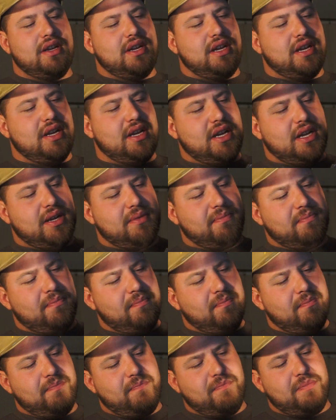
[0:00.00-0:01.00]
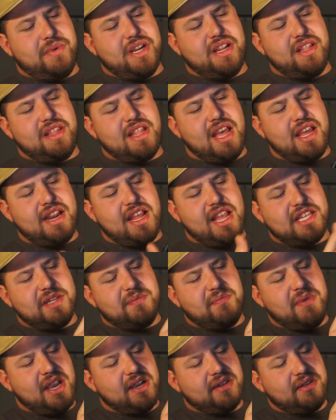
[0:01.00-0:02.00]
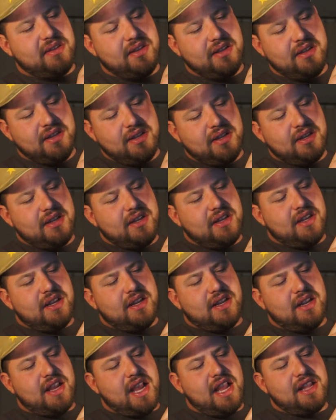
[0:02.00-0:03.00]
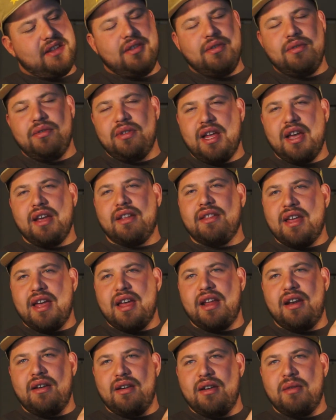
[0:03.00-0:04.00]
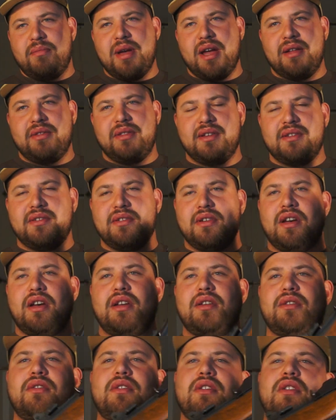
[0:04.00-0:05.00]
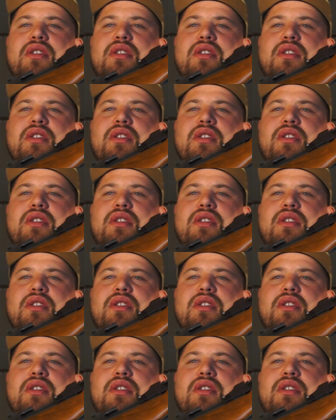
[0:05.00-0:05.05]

But in that aspect, I do like that about this gun